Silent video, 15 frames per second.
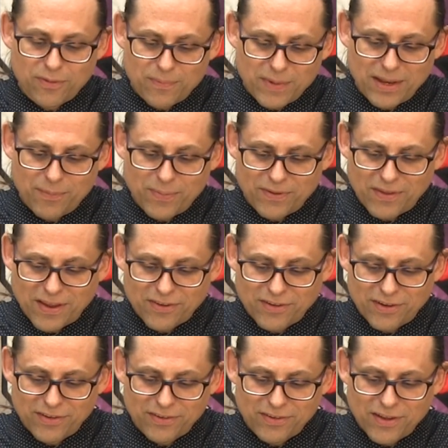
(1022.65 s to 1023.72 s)
many
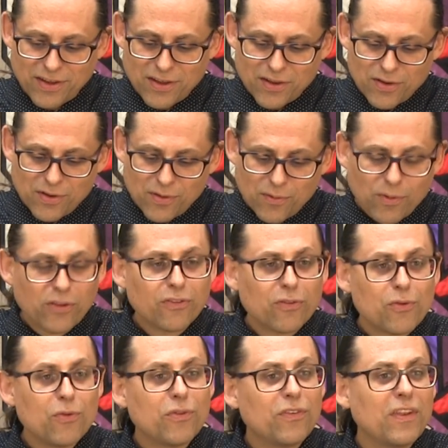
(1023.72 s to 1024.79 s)
possessions was
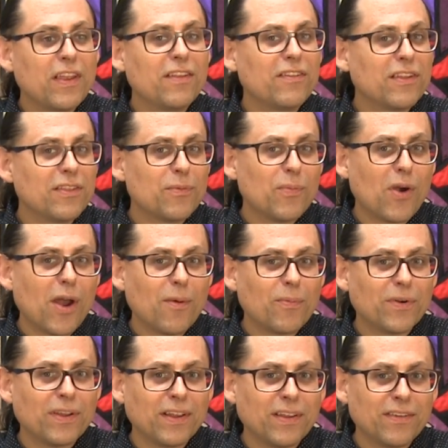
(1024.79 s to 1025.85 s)
through seizing the
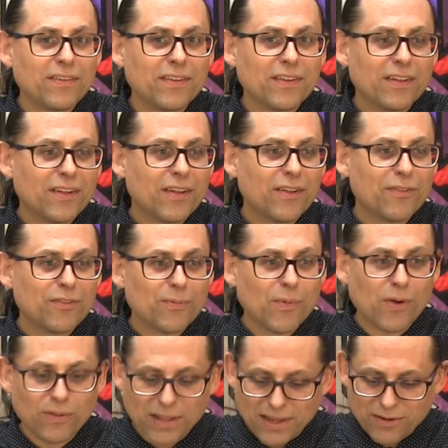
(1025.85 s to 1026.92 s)
properties of
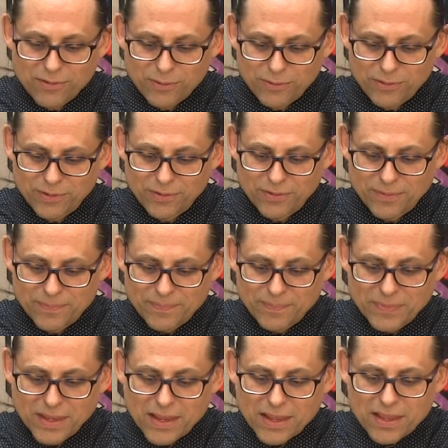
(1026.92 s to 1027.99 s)
small landholders.
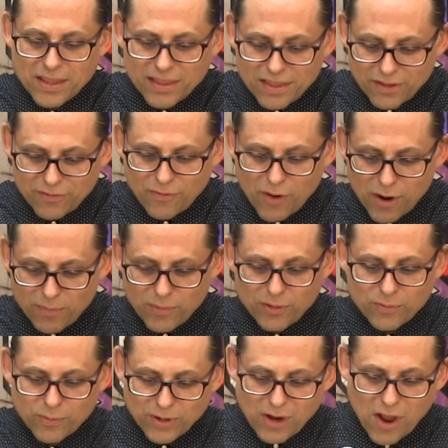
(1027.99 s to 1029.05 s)
These
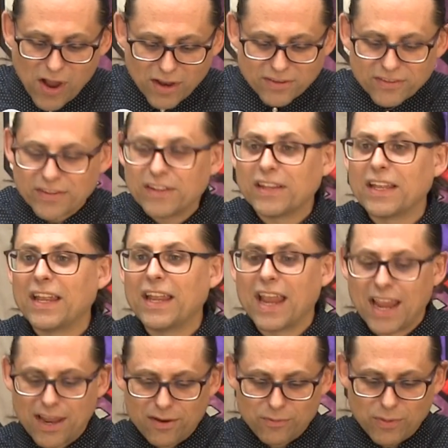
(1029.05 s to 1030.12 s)
farmers were constantly
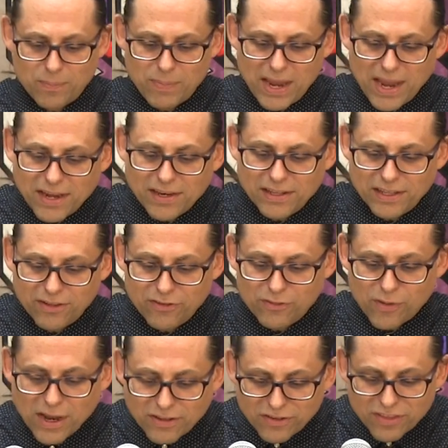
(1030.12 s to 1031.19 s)
and repeatedly
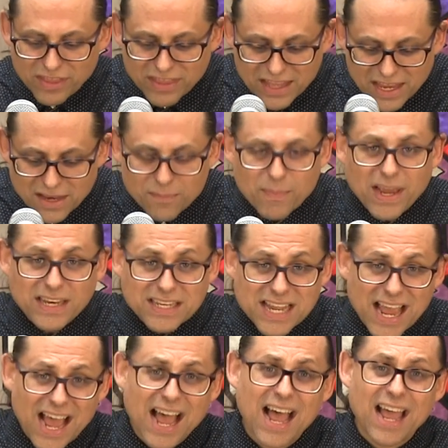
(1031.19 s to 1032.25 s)
stretched thin by
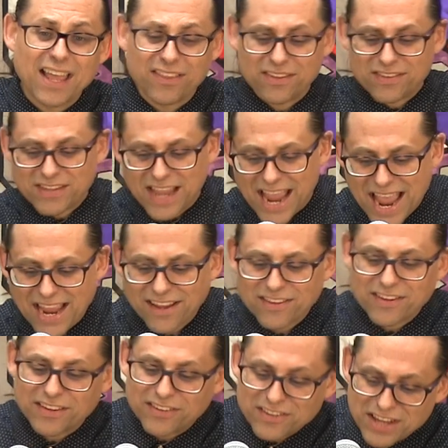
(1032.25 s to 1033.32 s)
tithes,
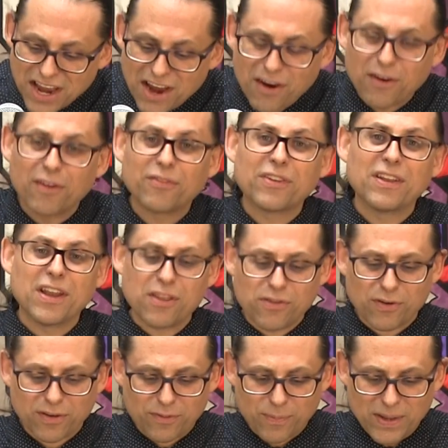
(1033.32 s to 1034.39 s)
taxes, tariffs, and
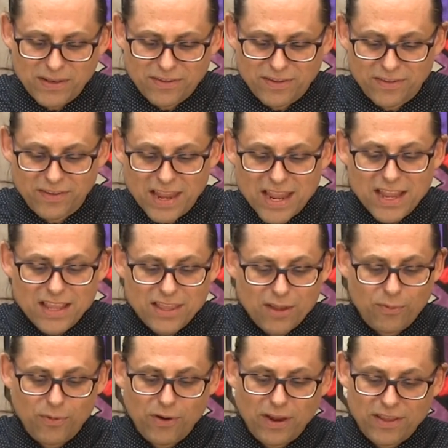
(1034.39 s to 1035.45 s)
other expenses that
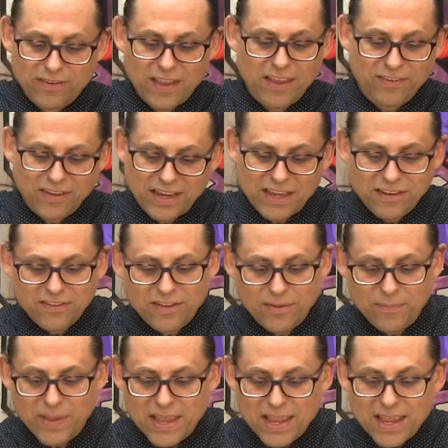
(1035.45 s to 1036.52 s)
were assessed against
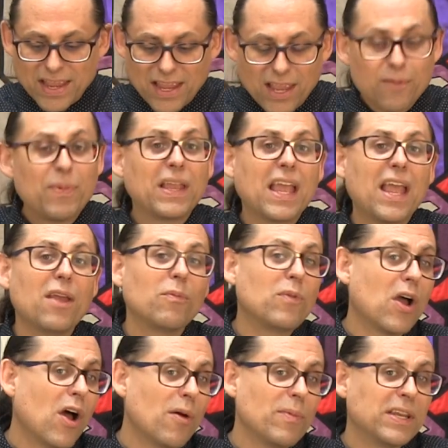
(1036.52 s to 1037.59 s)
them. It became
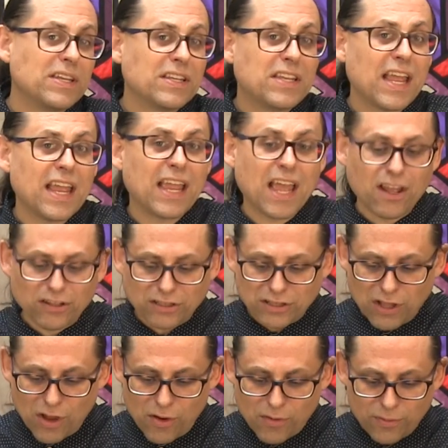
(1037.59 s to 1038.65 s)
common to take out
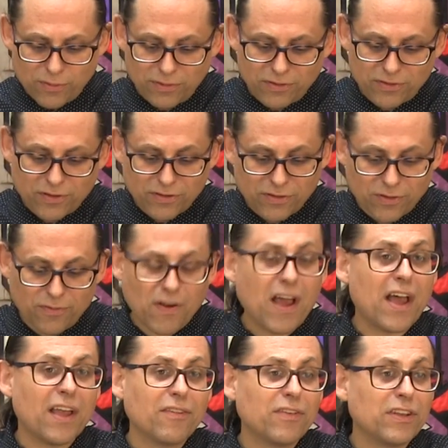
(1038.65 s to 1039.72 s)
loans to
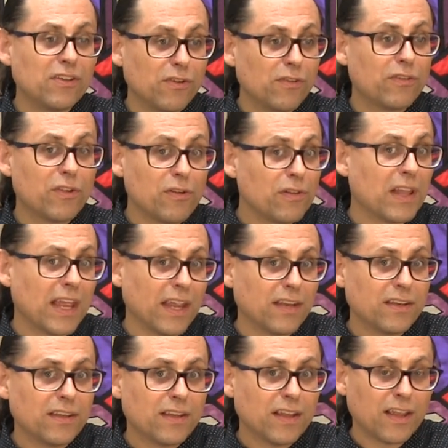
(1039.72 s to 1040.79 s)
survive and use their
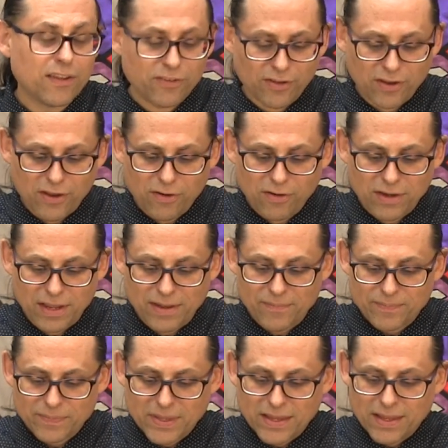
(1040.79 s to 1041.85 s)
land as security.
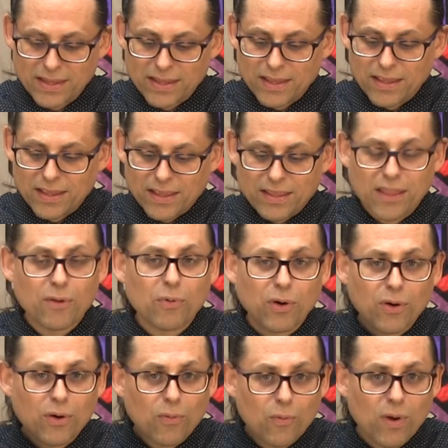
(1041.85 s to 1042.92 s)
They
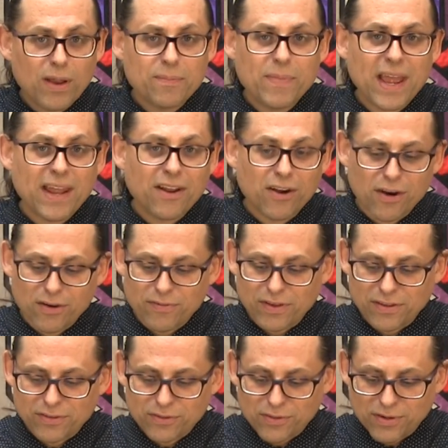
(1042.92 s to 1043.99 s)
were one bad
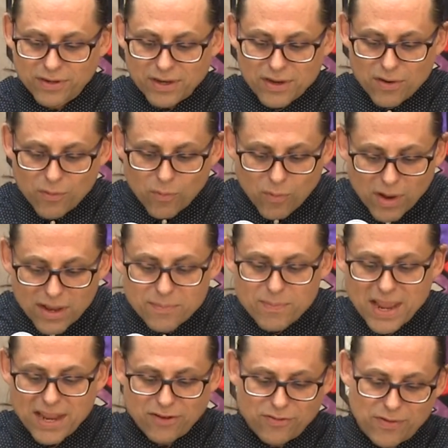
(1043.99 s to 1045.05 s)
harvest or one
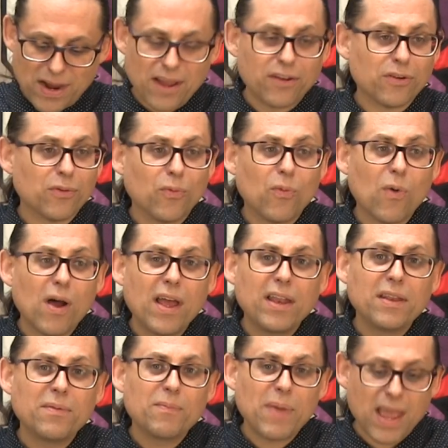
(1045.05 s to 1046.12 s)
bad drought or
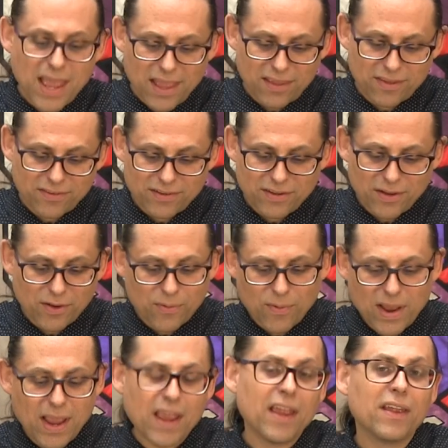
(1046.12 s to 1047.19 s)
one pest
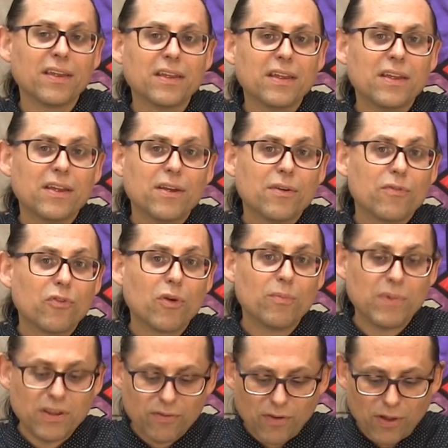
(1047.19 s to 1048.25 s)
away from
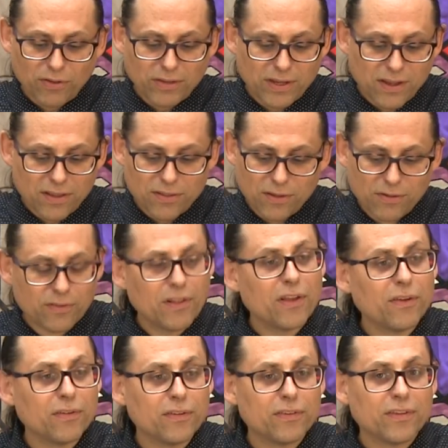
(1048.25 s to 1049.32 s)
defaulting on those
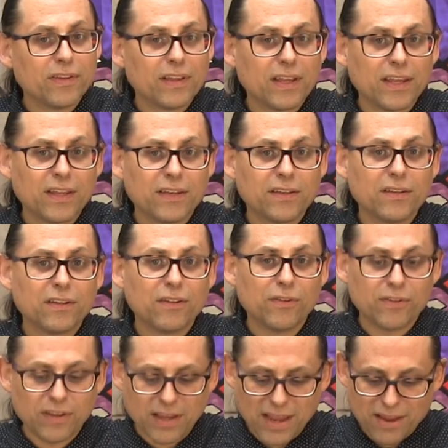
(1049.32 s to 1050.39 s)
loans and
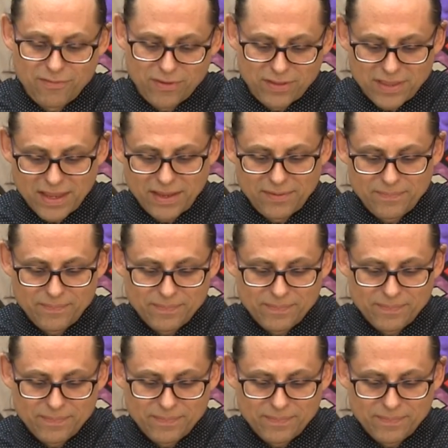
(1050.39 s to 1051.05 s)
losing everything.